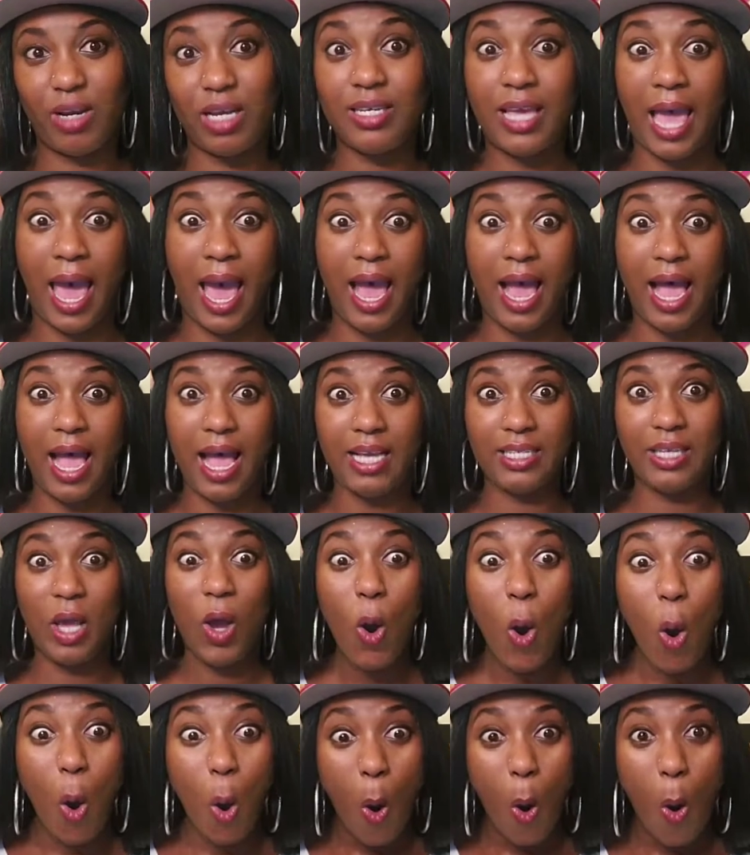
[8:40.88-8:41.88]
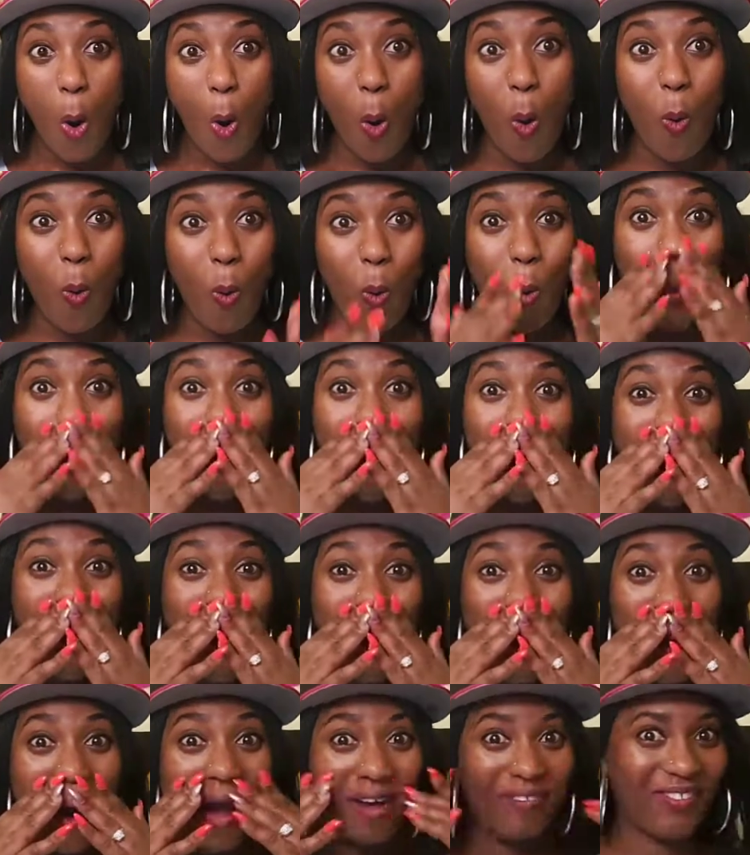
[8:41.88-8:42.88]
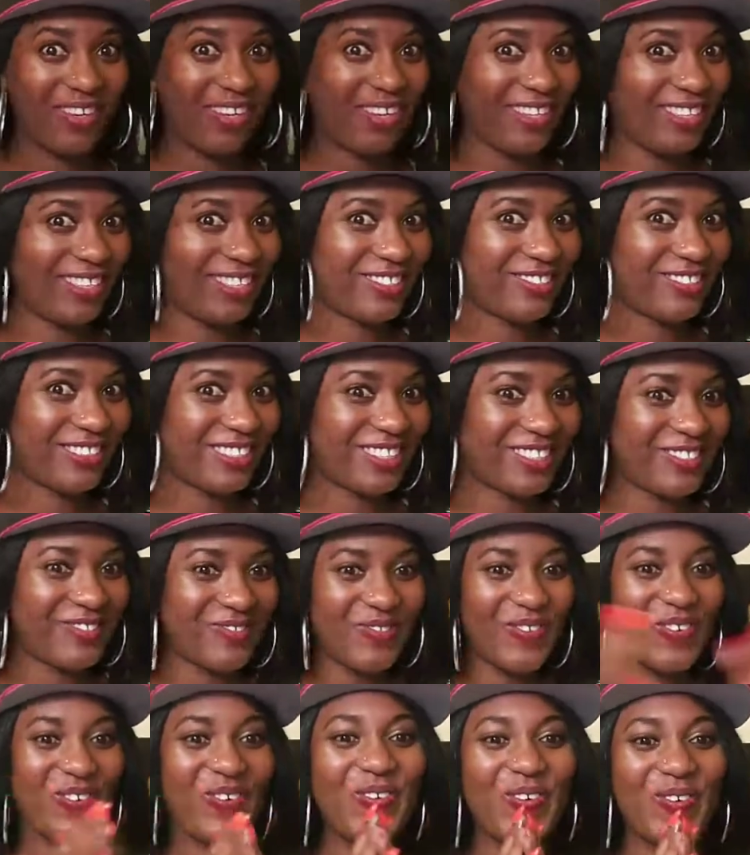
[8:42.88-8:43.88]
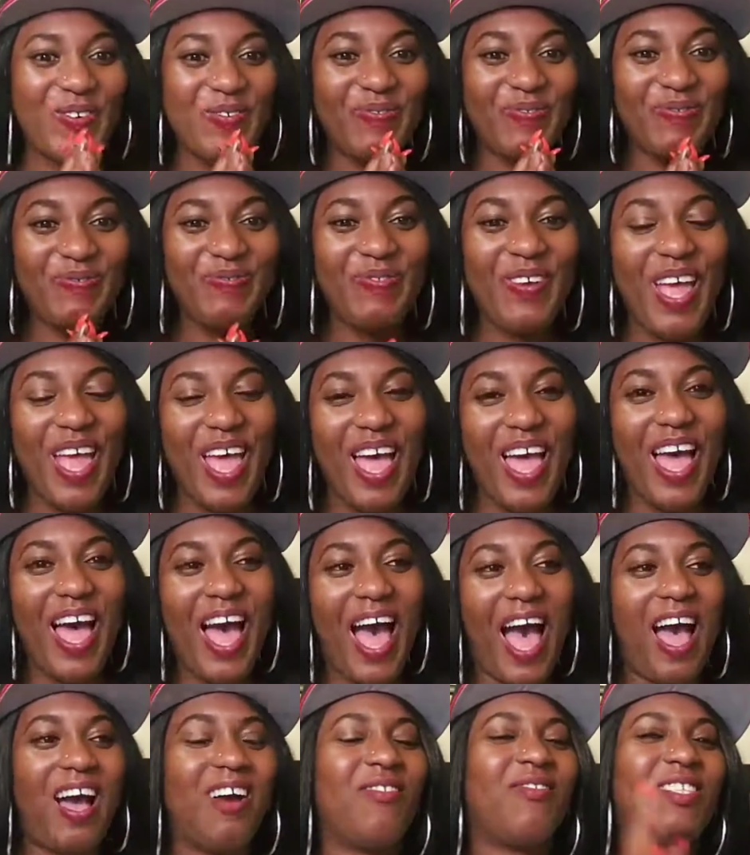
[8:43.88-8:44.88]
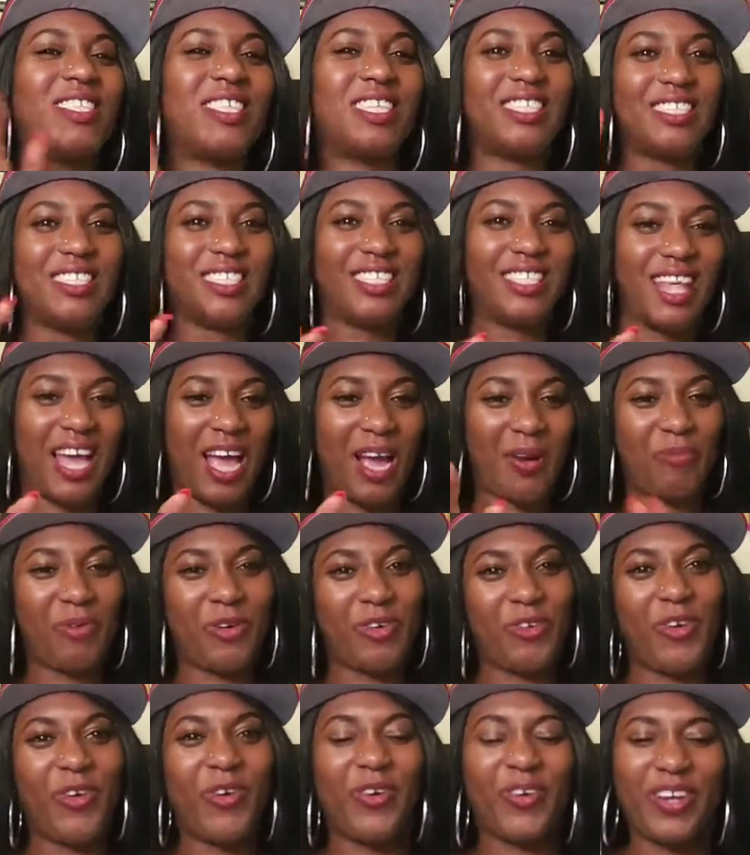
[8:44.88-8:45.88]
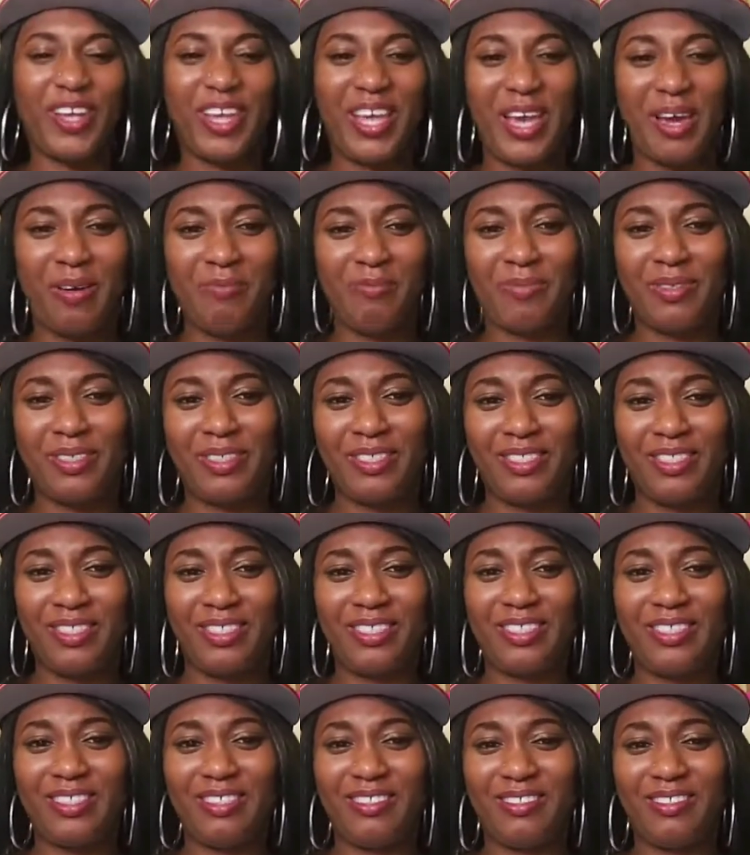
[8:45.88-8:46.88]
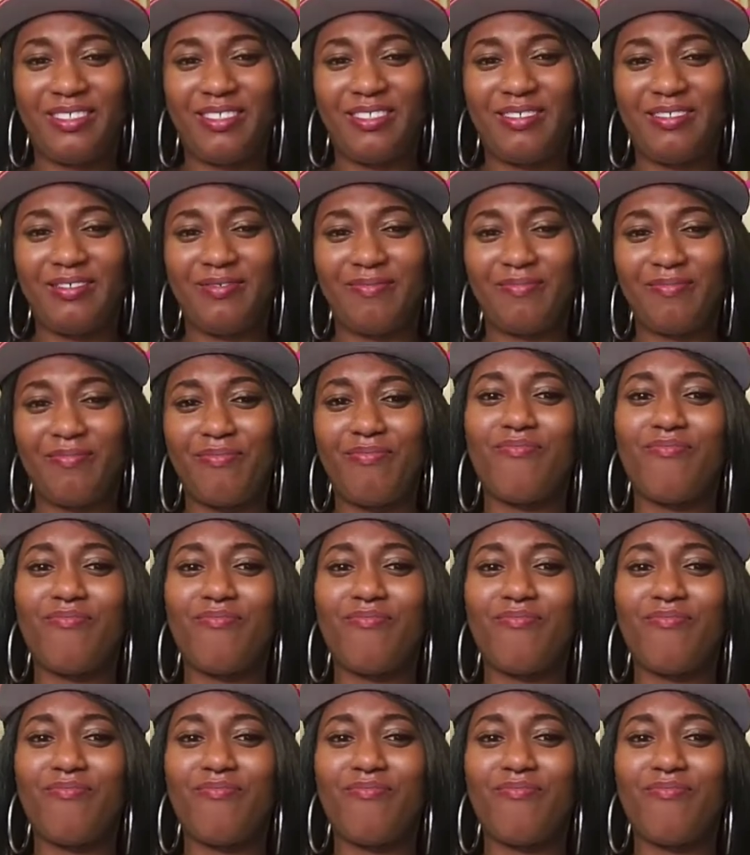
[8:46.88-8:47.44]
Yeah. Ooh, I've done the dressing room. I haven't done the library or campus.